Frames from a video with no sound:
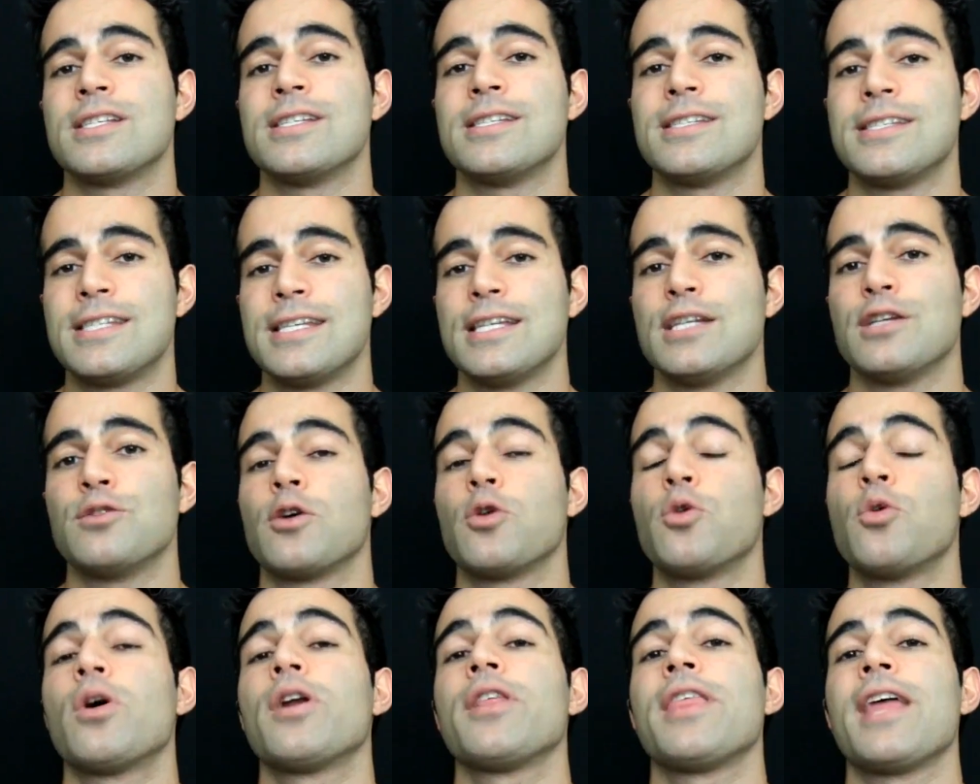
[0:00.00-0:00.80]
to see
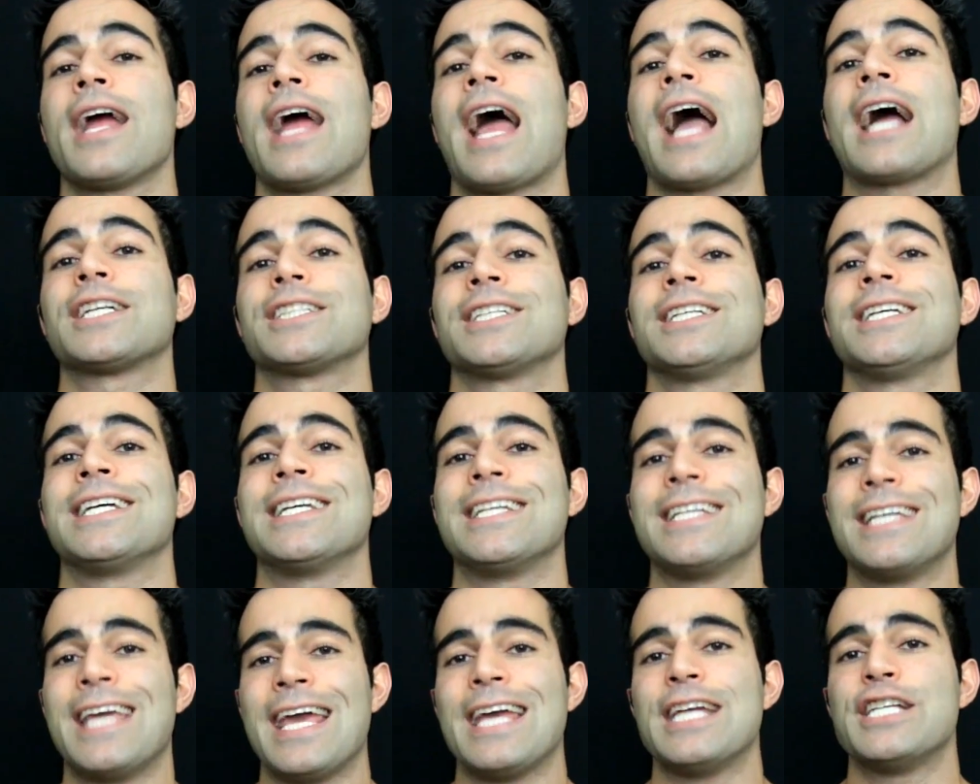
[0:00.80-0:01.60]
who are they actually
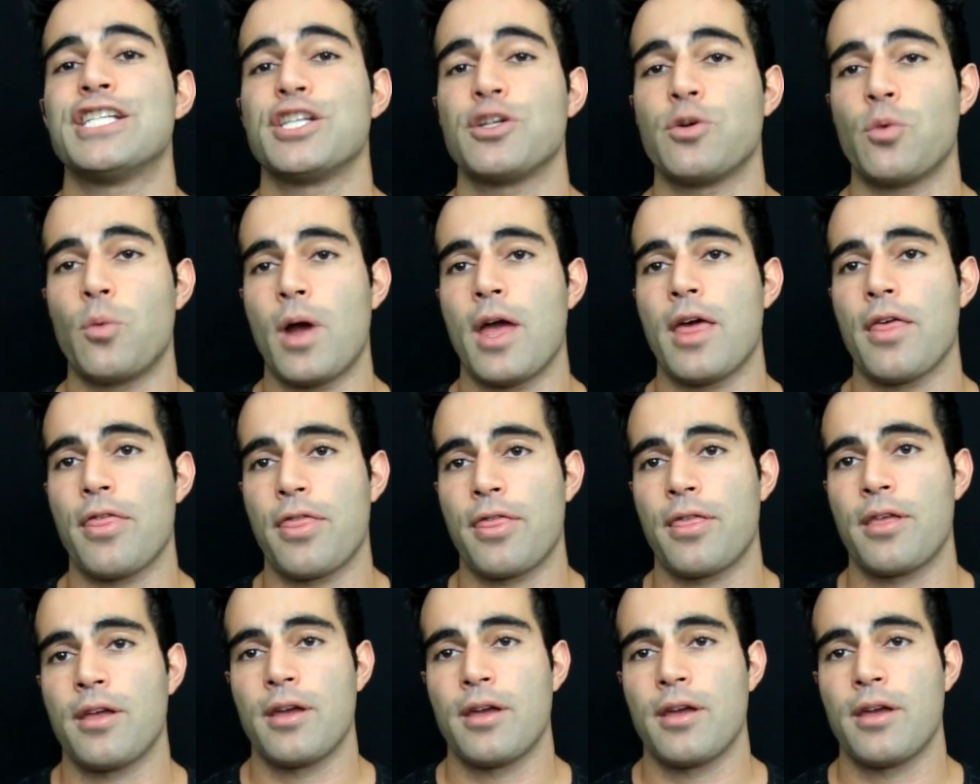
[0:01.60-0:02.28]
engaging with.